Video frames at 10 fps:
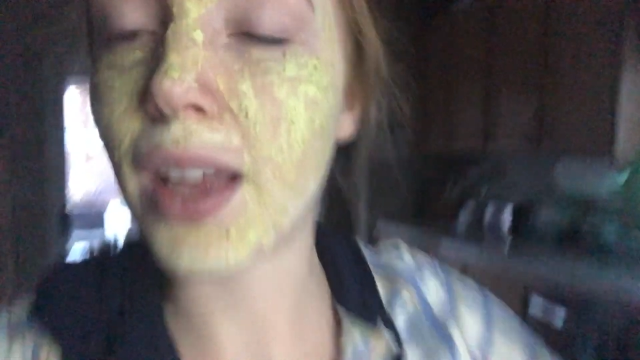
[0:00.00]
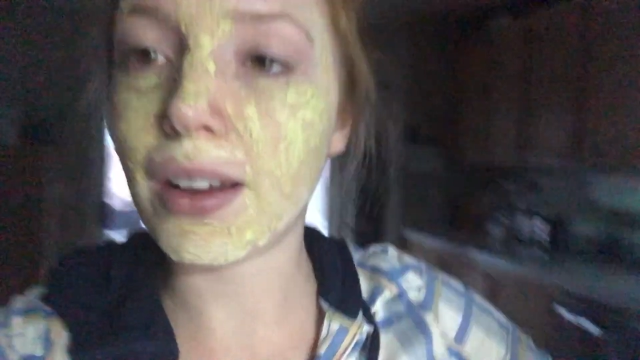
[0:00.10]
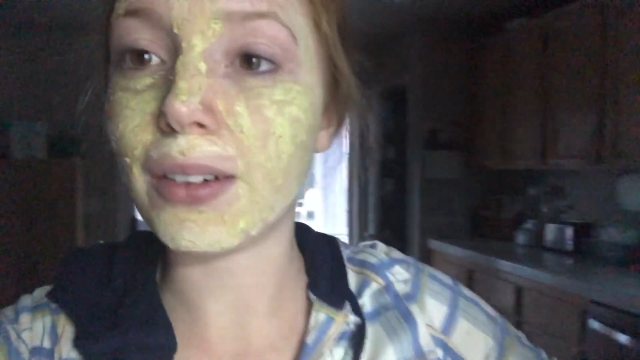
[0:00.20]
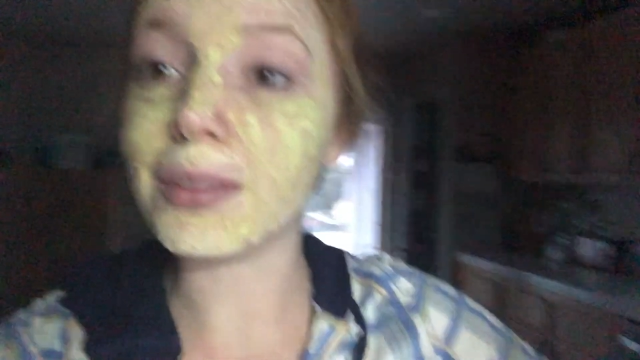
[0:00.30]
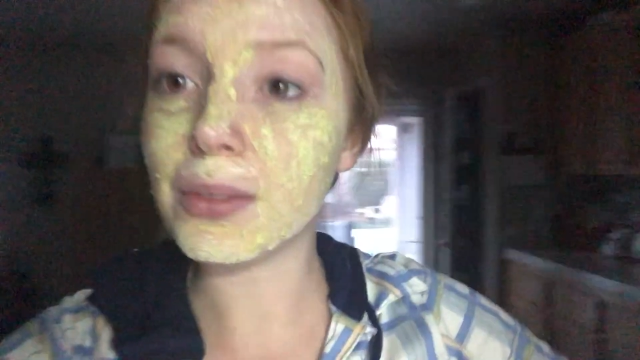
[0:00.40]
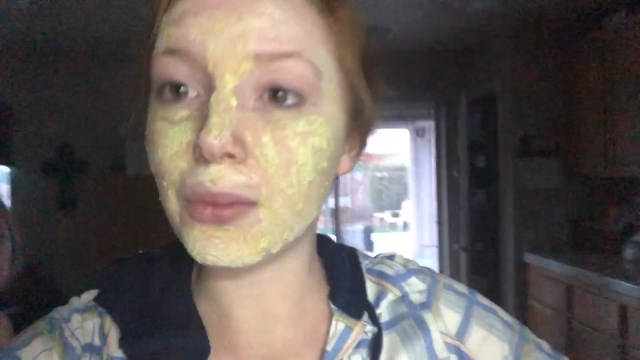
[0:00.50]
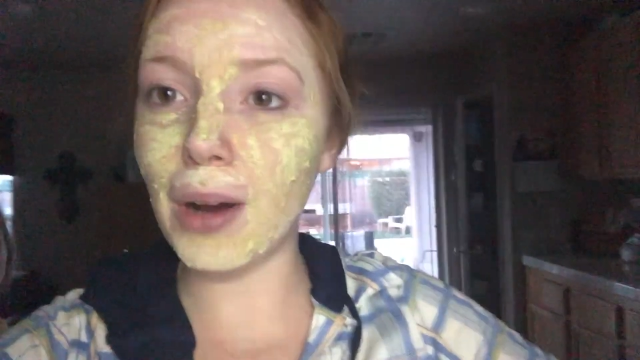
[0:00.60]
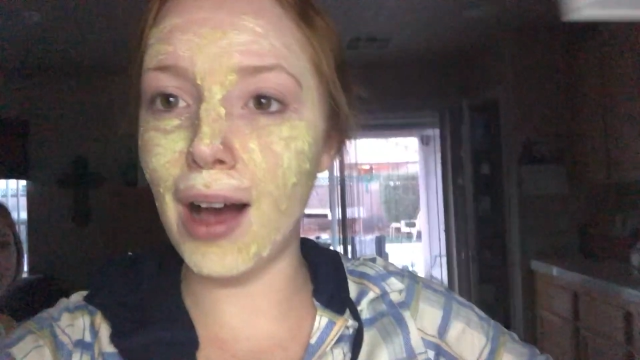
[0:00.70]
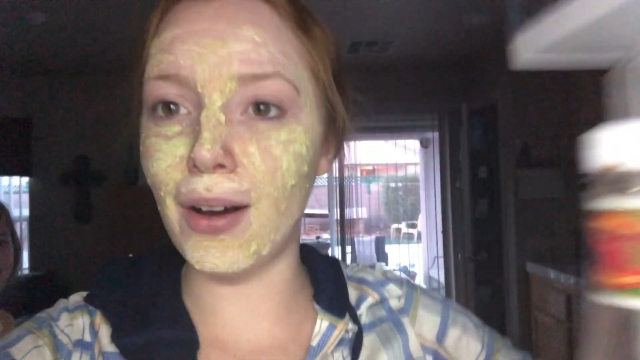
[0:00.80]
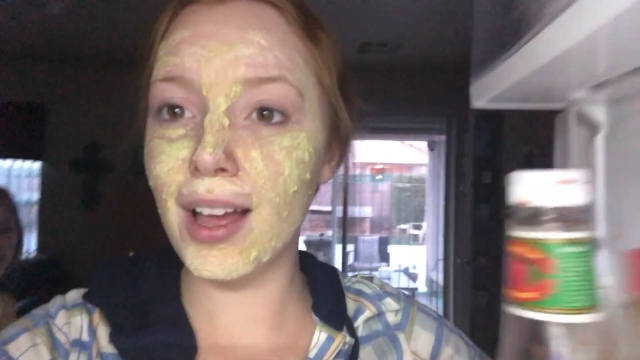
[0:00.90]
Oh,
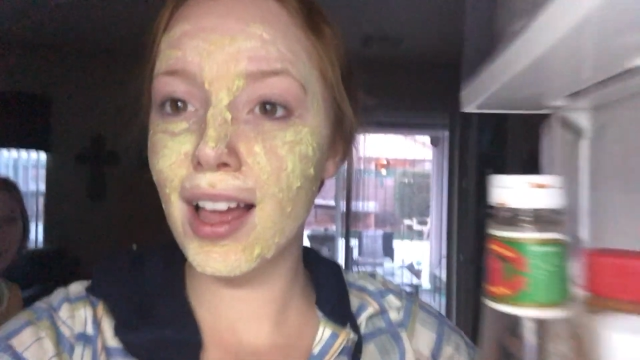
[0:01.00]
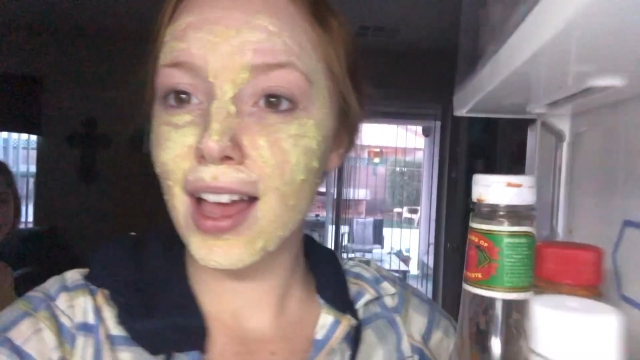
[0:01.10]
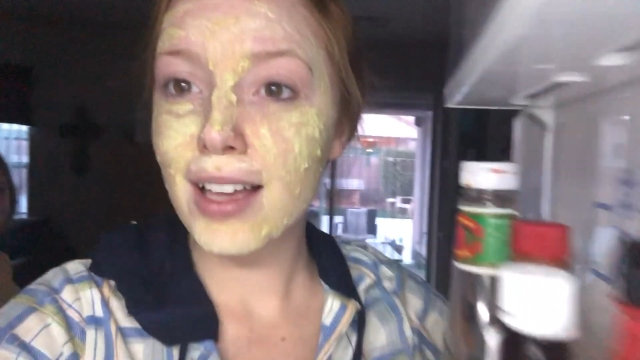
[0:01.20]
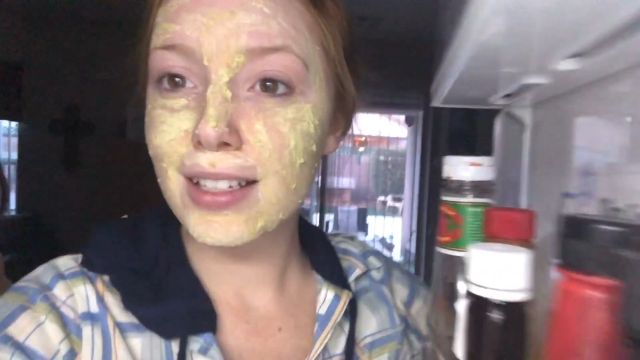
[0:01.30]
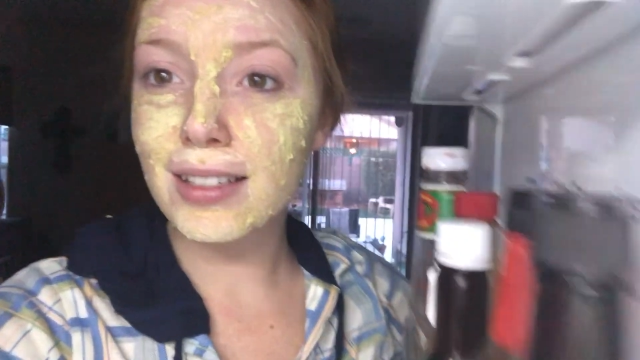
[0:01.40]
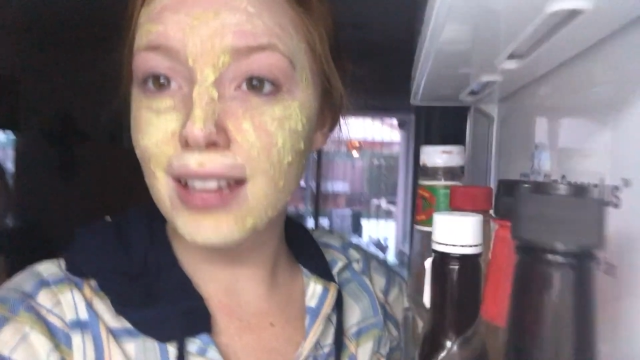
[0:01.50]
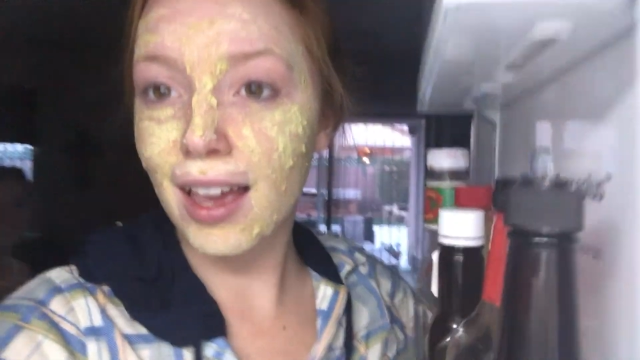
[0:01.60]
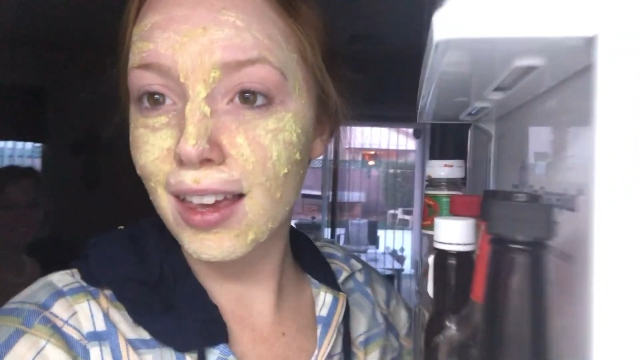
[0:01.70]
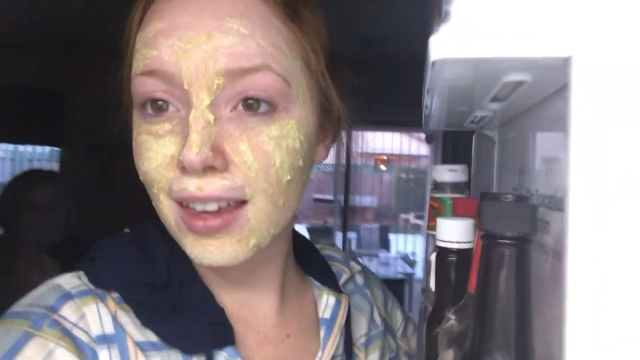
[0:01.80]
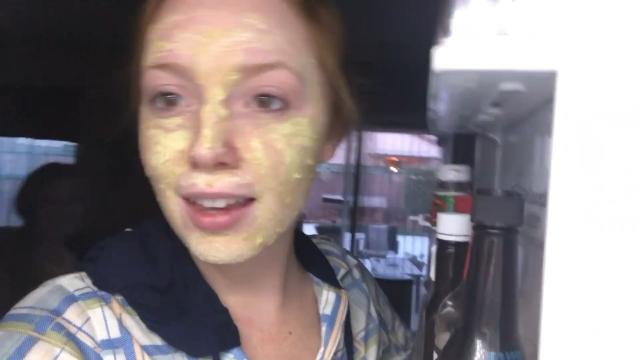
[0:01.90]
wow.
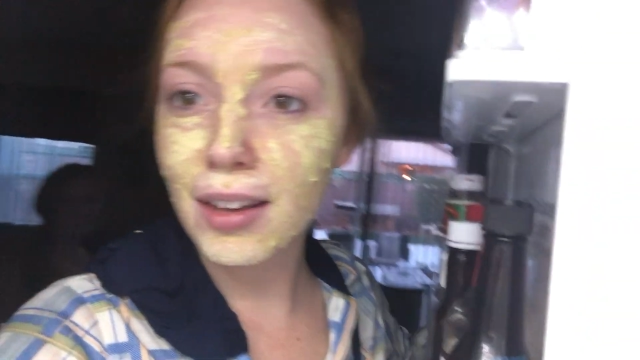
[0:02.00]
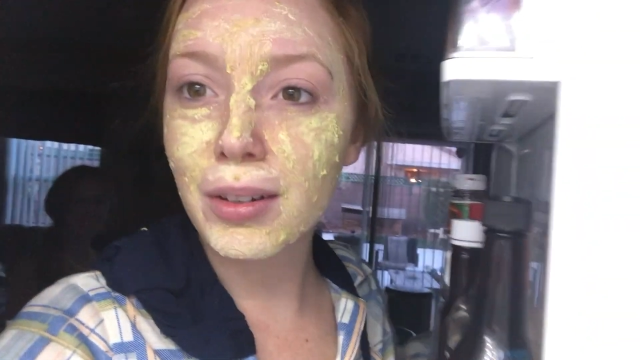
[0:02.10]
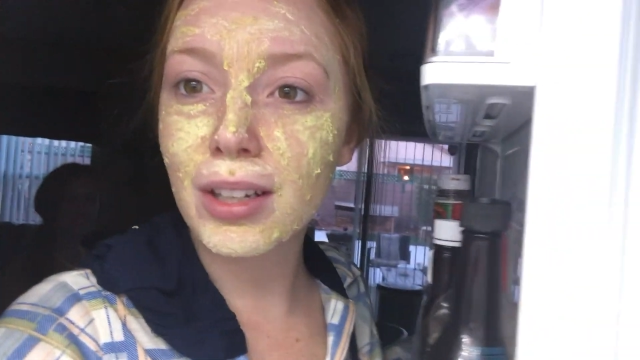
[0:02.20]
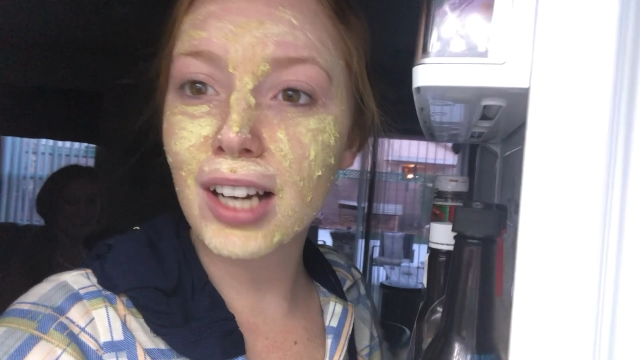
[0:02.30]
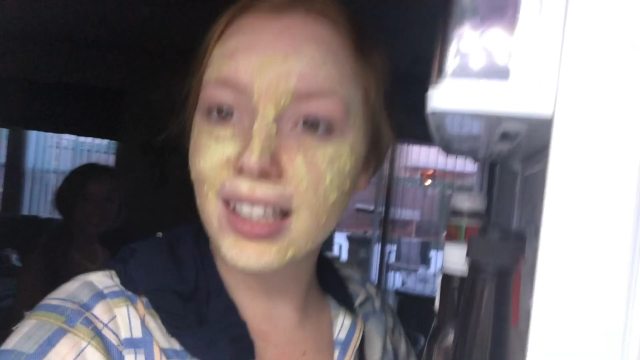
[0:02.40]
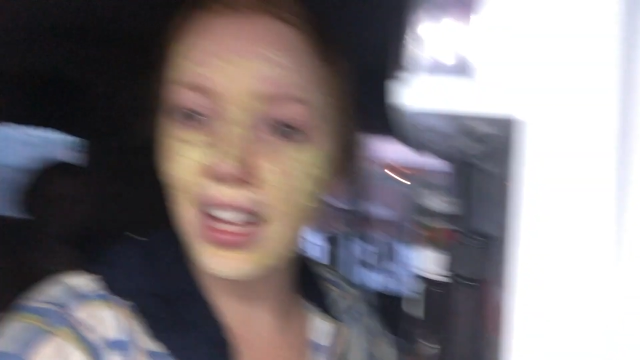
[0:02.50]
Dang, when you got